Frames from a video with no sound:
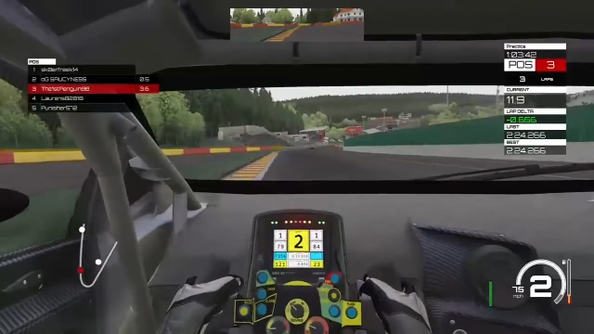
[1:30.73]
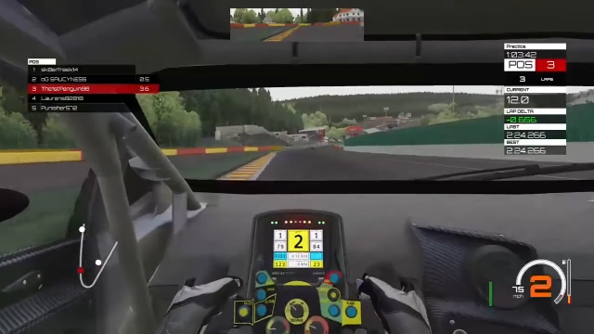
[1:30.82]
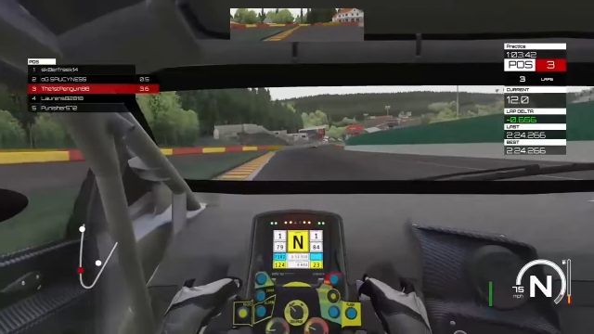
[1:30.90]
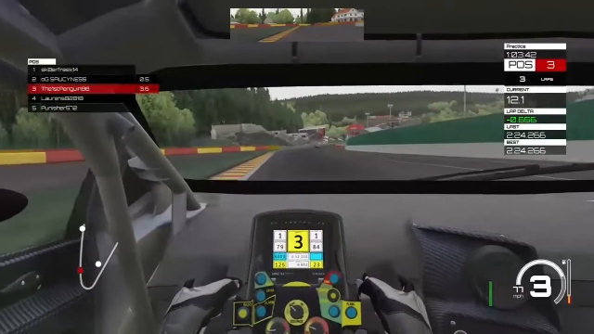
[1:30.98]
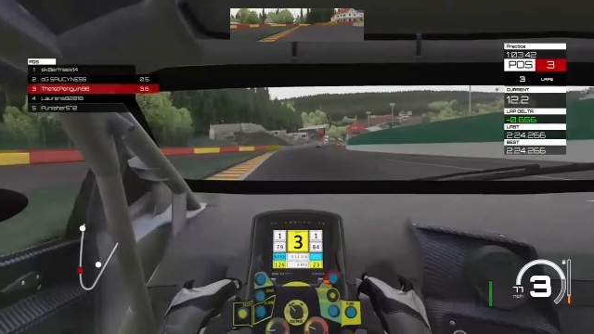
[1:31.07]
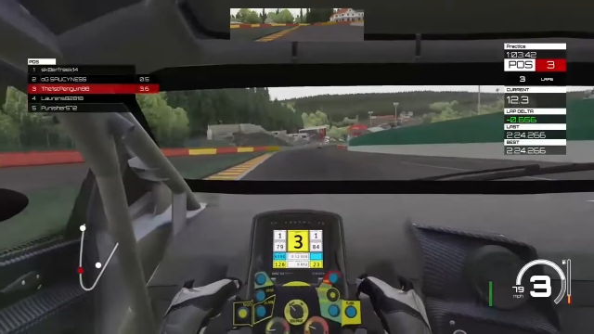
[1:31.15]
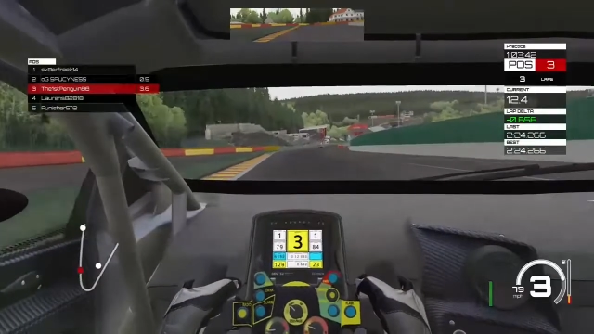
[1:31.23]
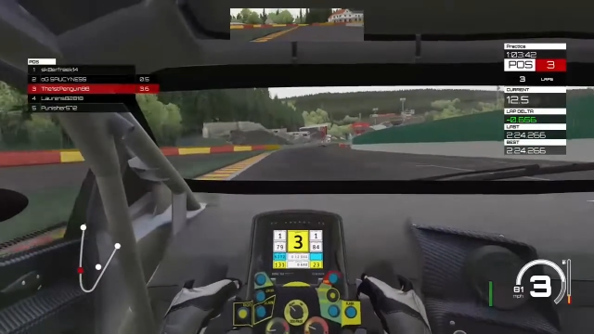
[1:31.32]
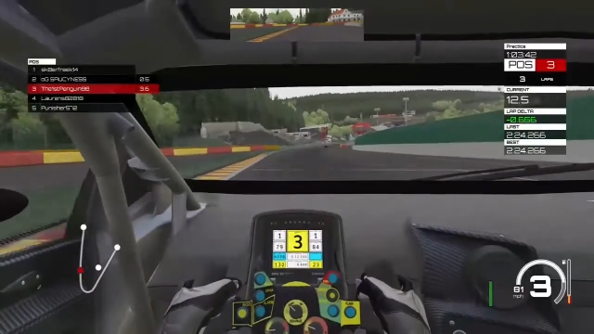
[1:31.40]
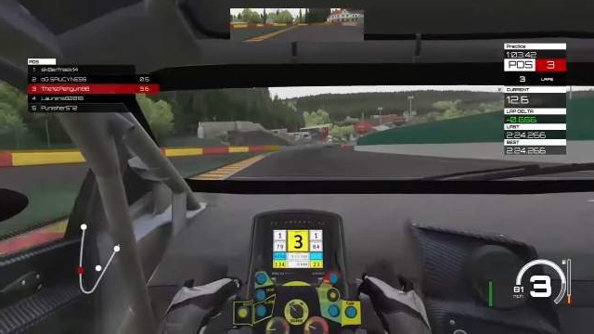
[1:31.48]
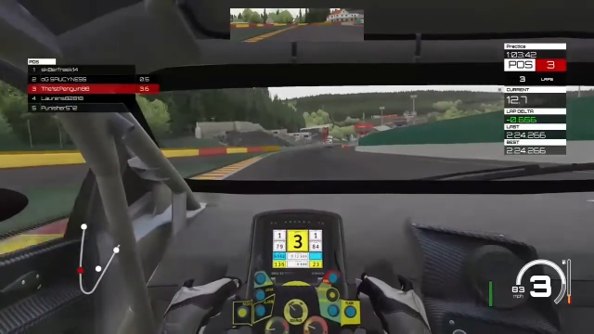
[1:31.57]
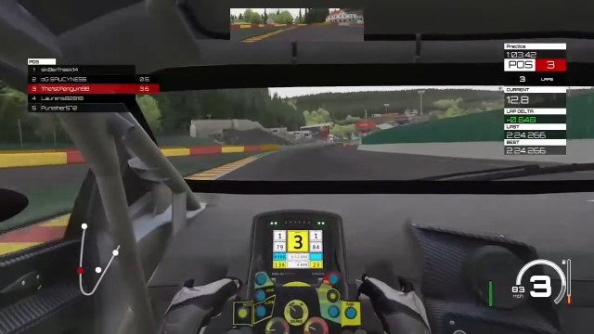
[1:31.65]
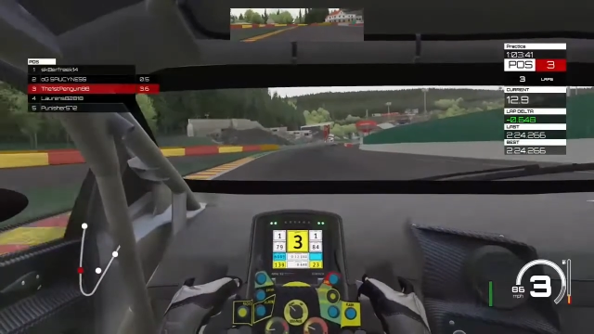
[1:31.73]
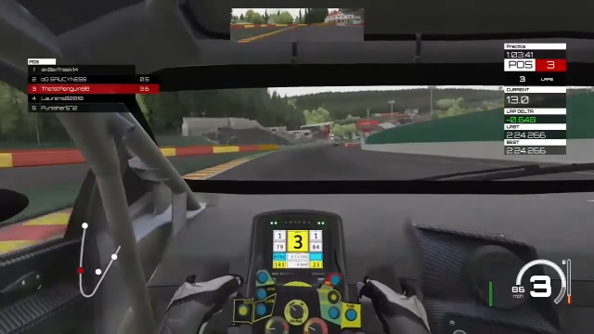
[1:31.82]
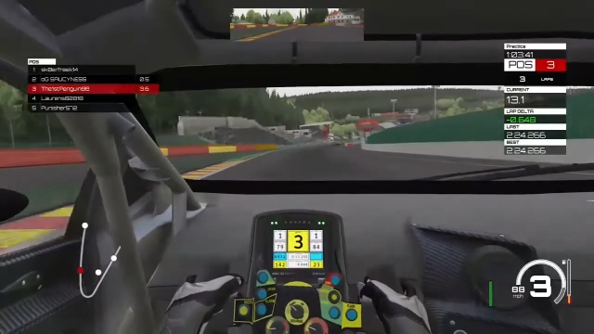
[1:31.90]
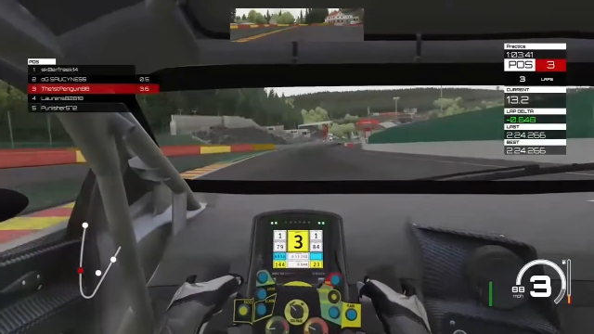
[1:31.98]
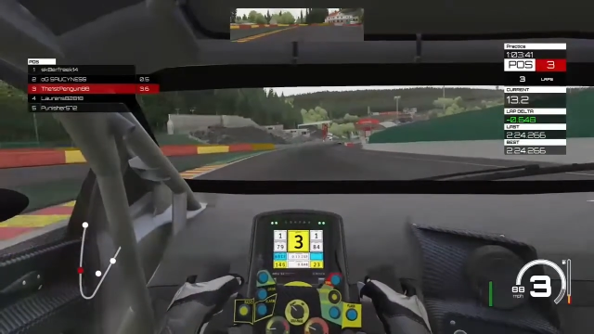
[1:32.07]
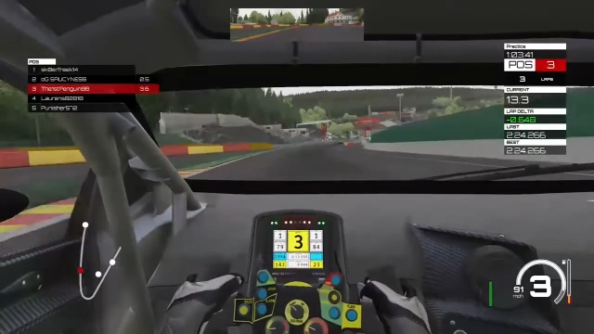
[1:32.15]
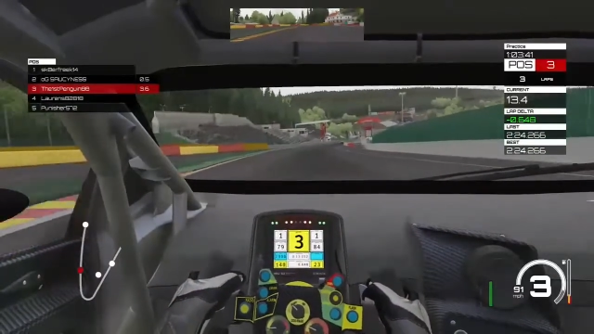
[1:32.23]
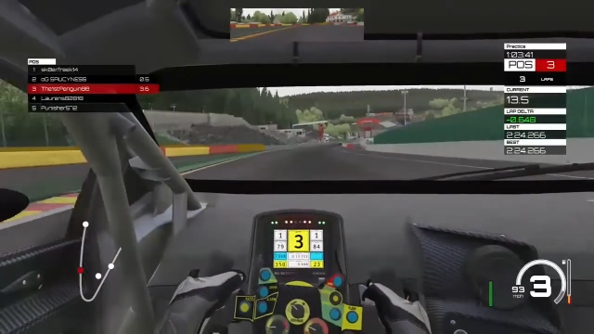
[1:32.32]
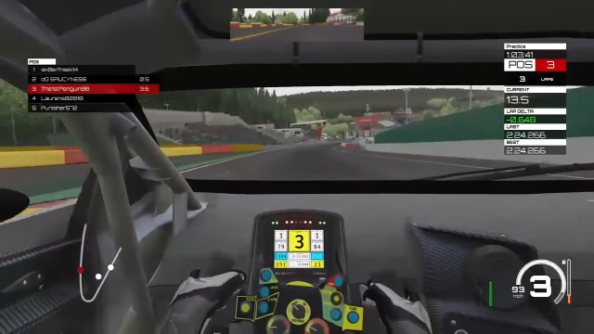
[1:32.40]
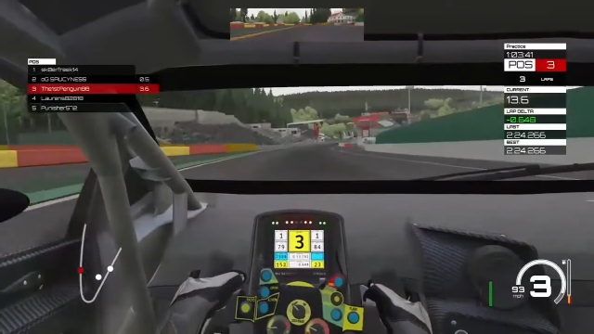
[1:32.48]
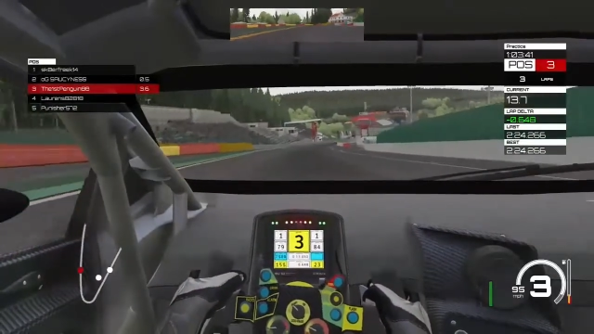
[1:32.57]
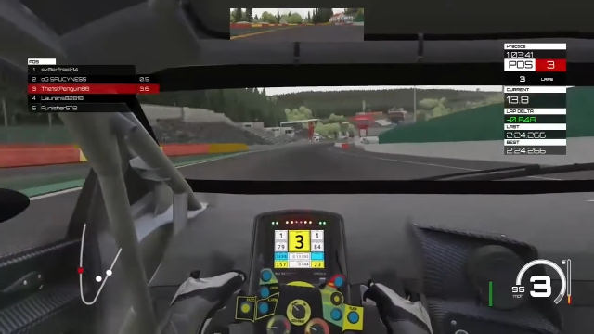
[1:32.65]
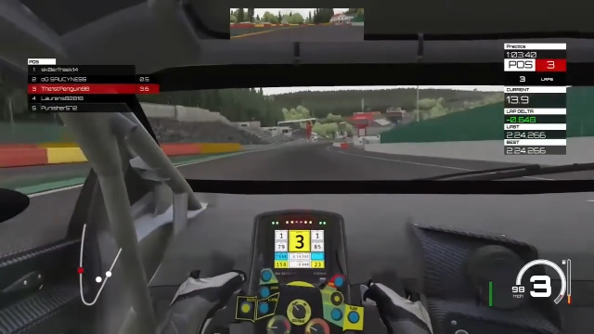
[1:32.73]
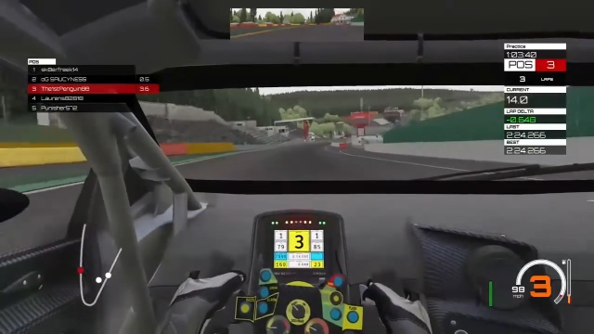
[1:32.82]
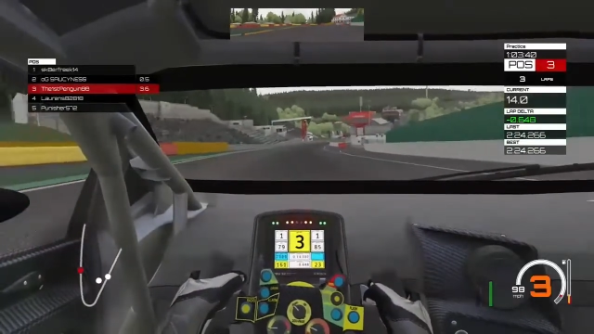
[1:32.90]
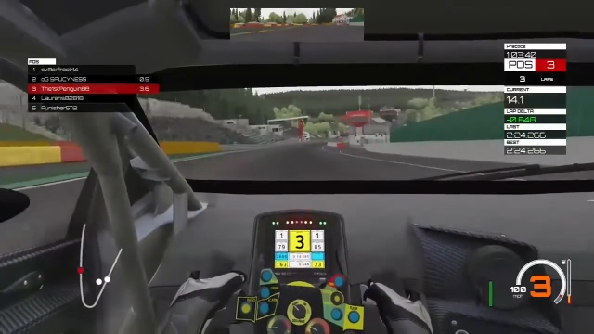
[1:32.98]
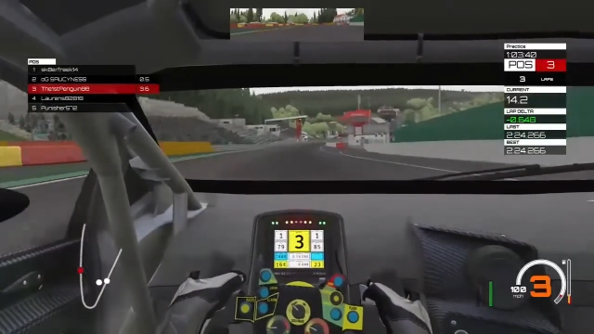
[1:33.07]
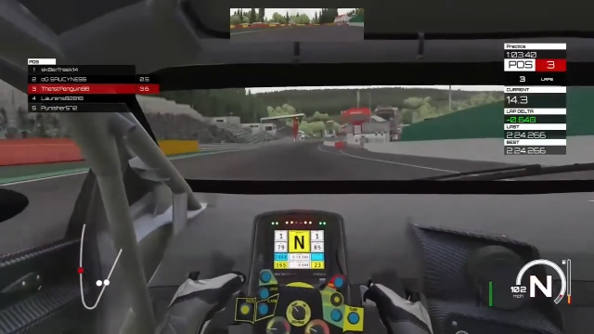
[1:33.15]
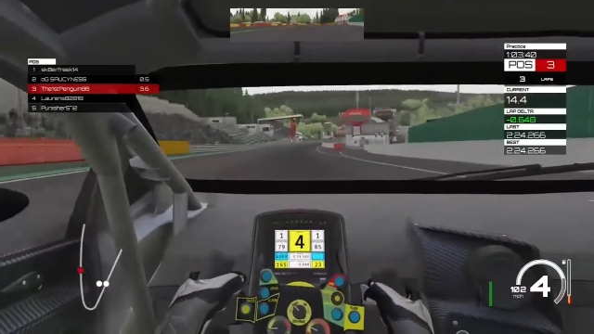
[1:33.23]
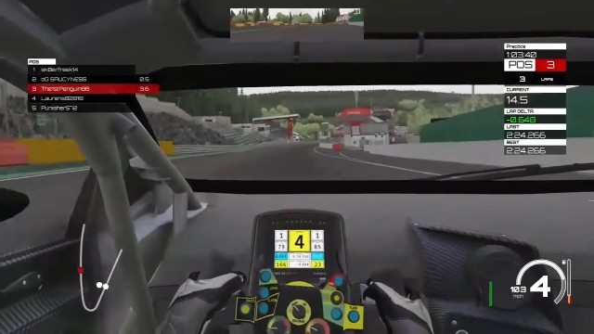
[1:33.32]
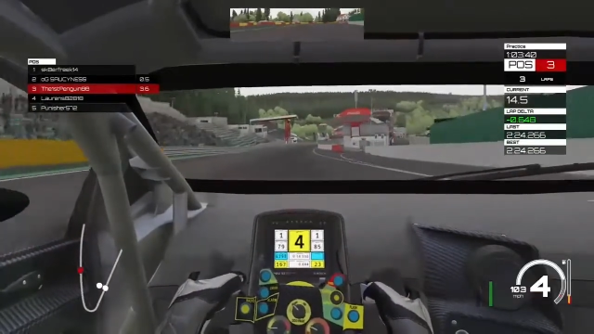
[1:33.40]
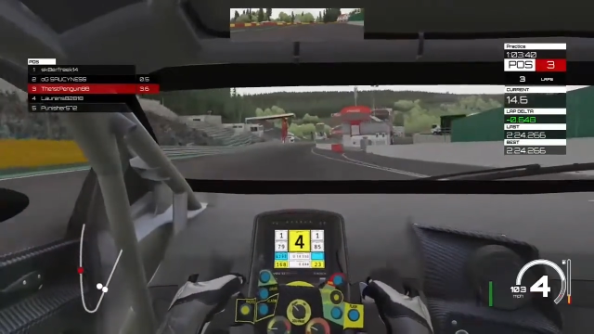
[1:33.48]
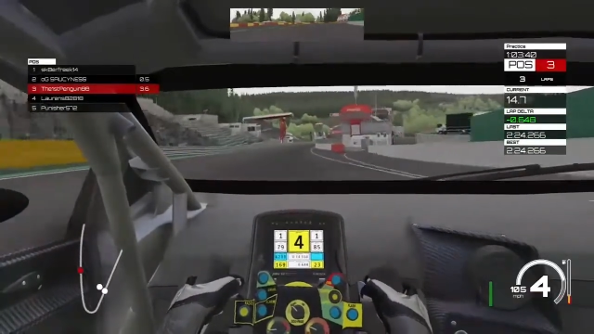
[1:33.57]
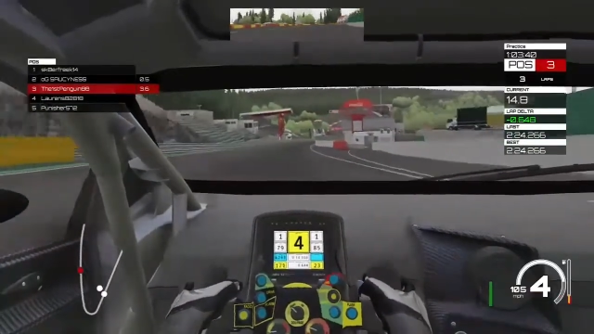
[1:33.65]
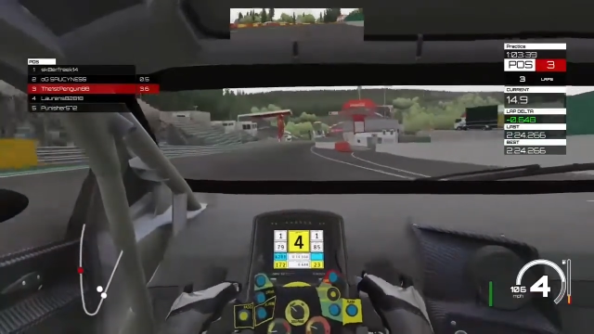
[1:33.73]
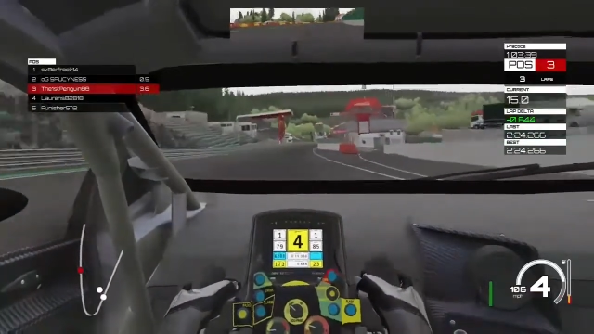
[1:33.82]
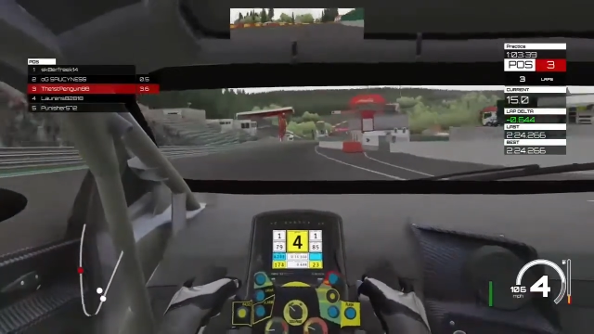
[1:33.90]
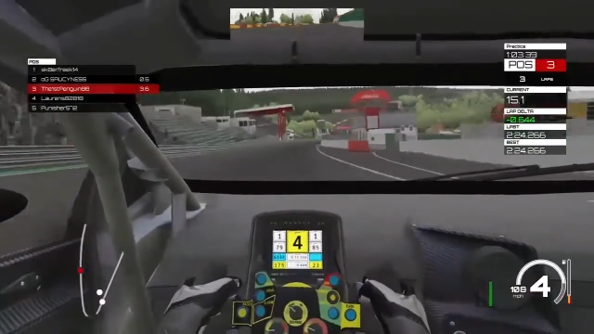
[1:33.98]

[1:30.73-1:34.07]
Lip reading: Nobody's mouth can be seen.